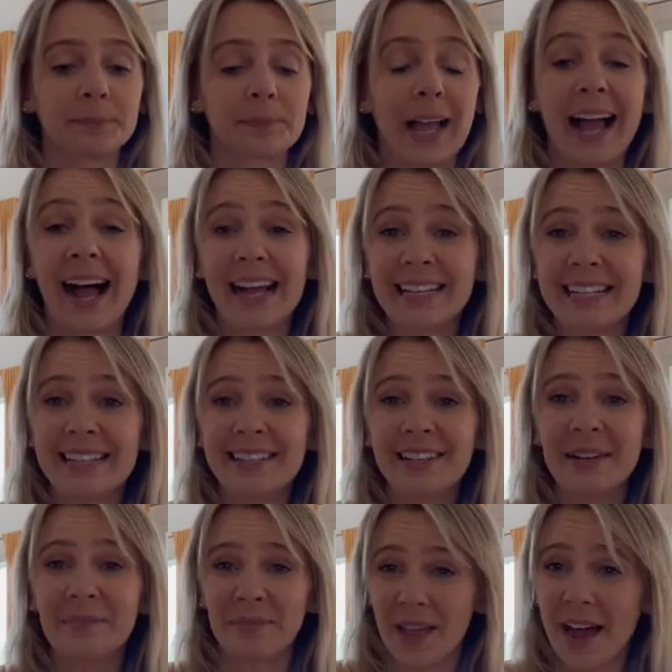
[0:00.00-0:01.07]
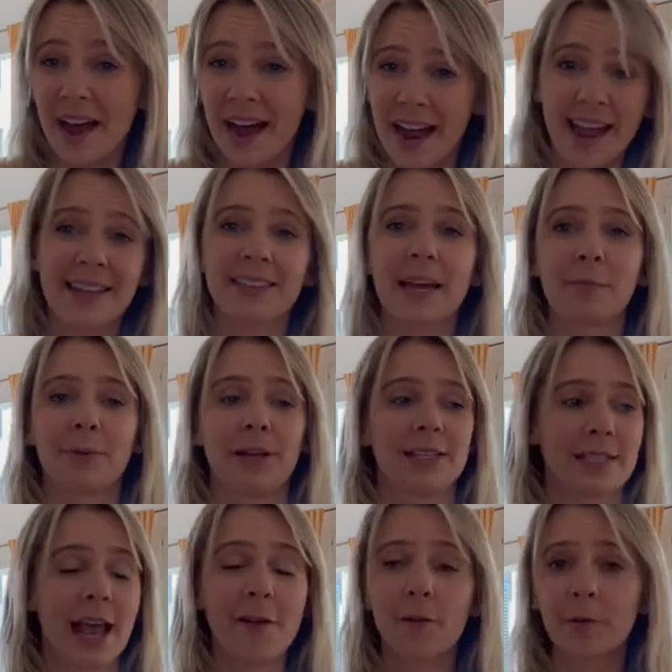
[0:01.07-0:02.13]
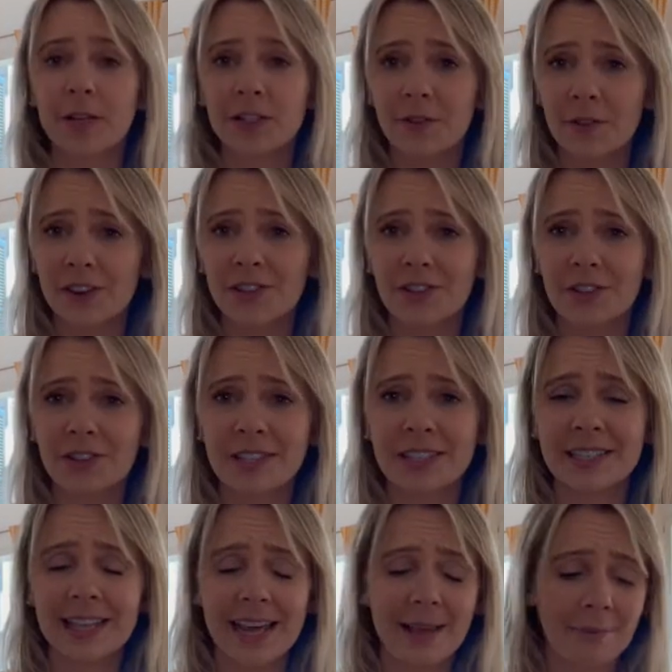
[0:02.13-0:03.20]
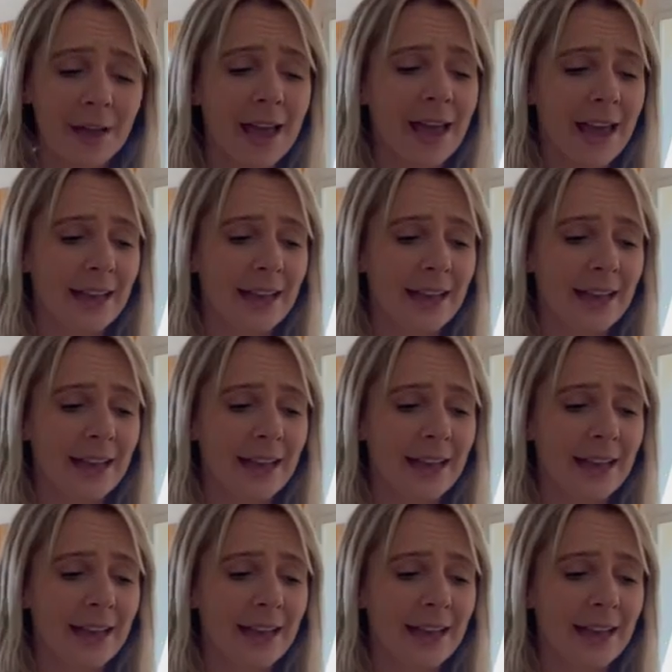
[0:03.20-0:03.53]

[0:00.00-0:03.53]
Ikea, yeah, I hate that place. Everybody's furniture looks the same.